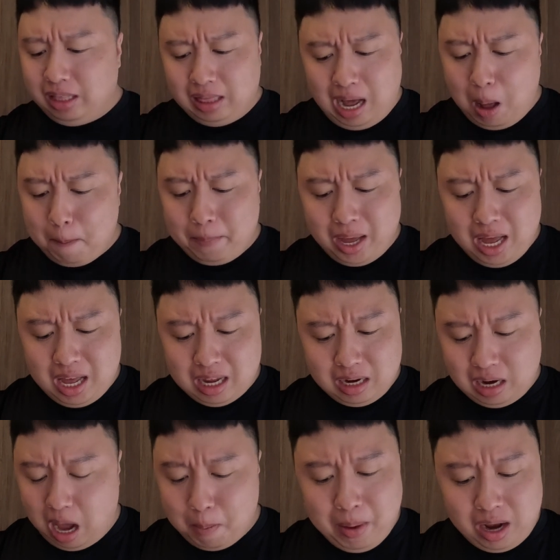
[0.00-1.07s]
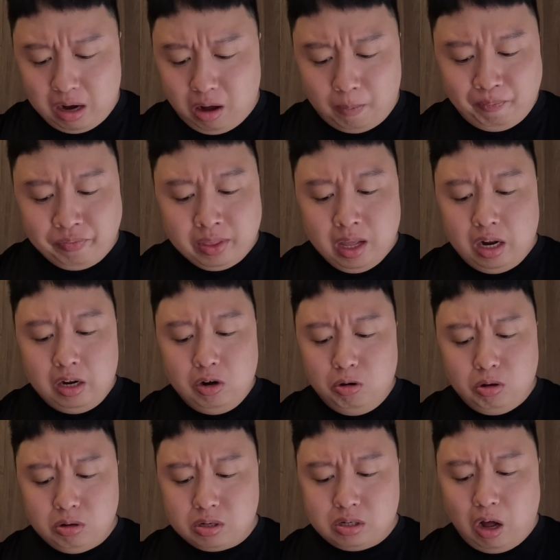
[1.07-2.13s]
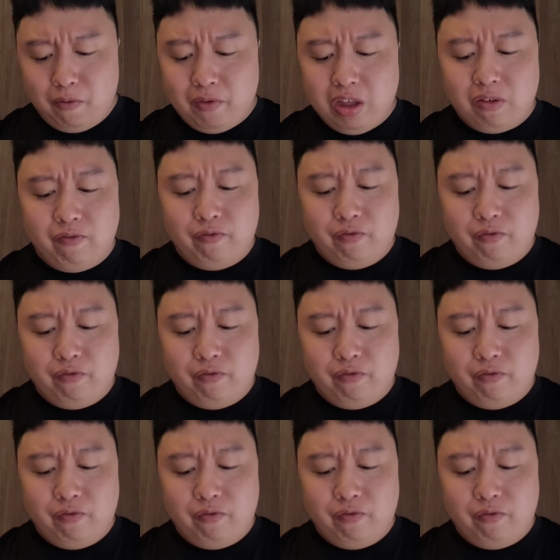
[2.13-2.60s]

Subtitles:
Not bad at all. Noodle itself is